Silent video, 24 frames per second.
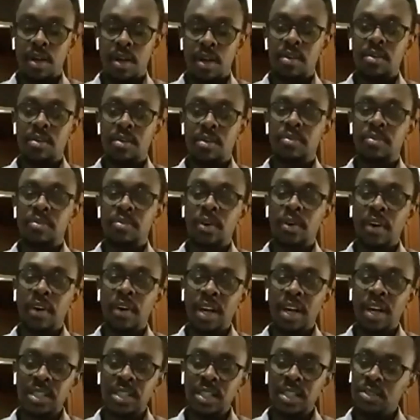For
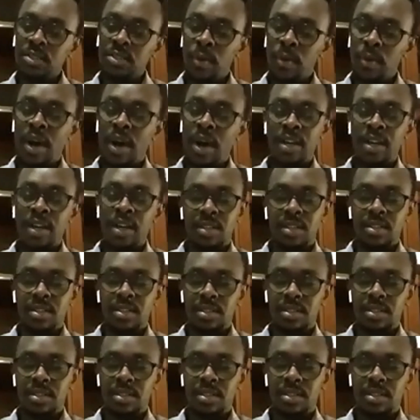us as Rwandans,
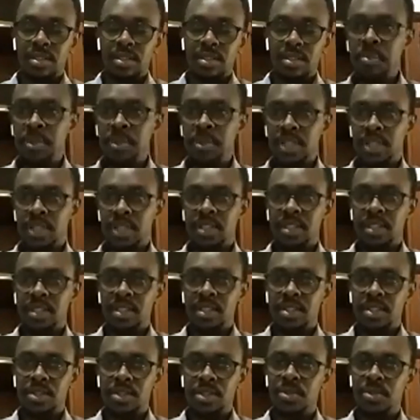we've opted
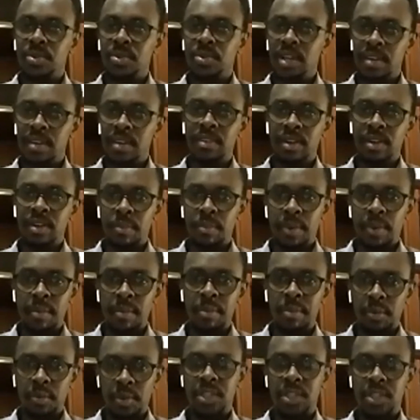to never
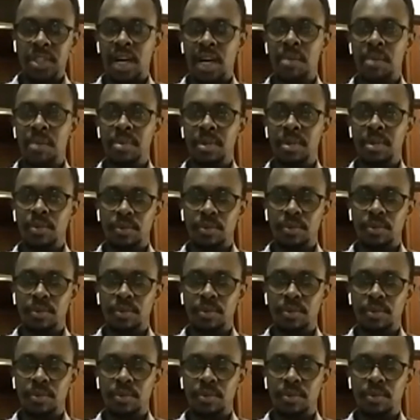remember what happened, to
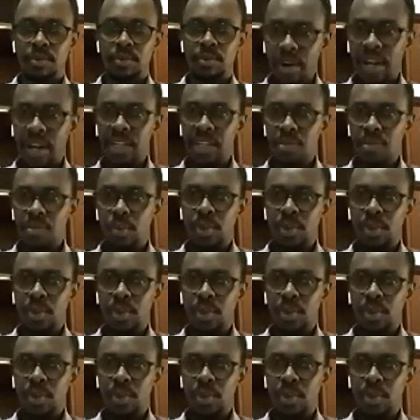never forget what
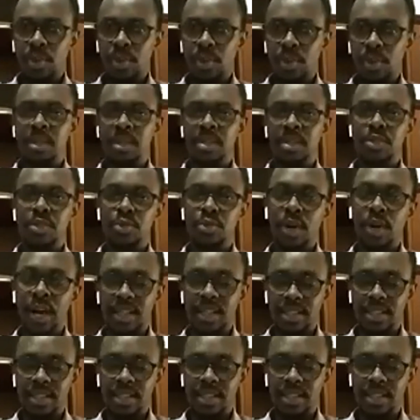happened to
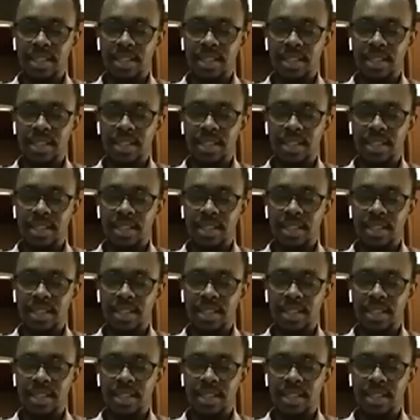us,